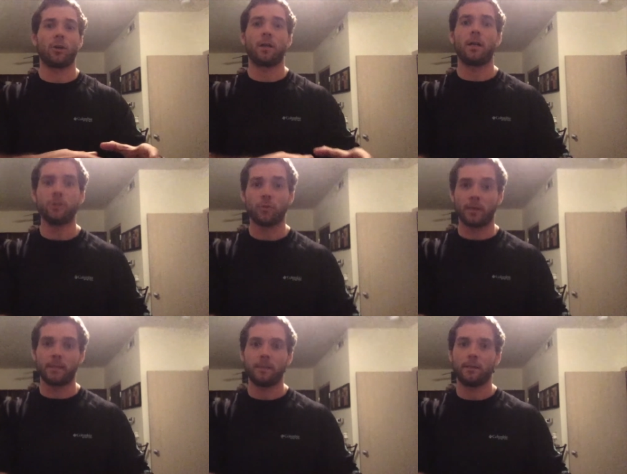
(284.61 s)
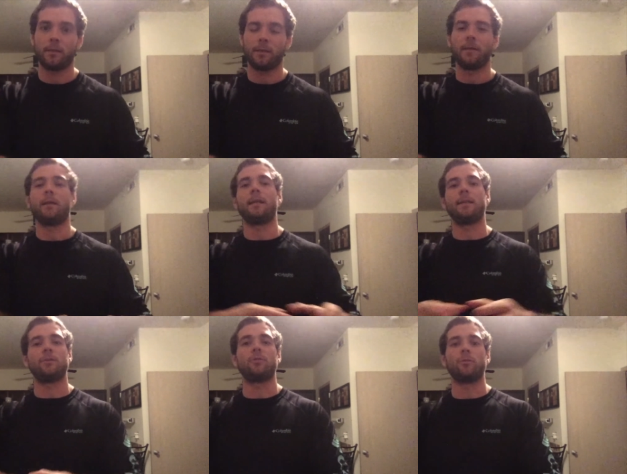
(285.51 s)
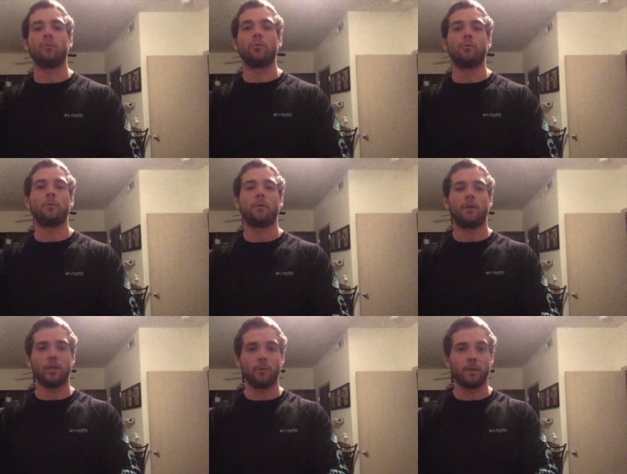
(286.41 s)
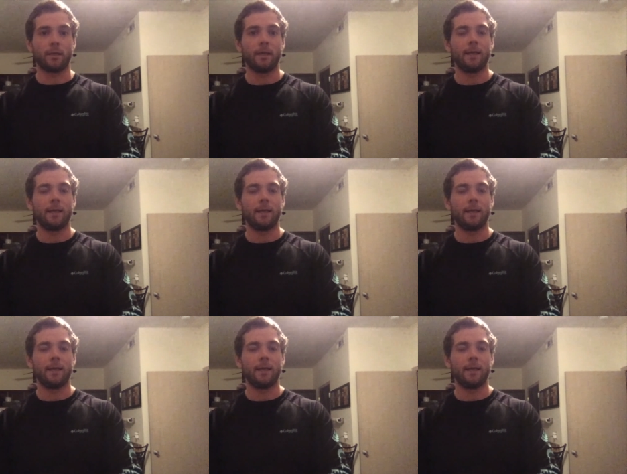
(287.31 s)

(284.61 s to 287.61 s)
country into the union.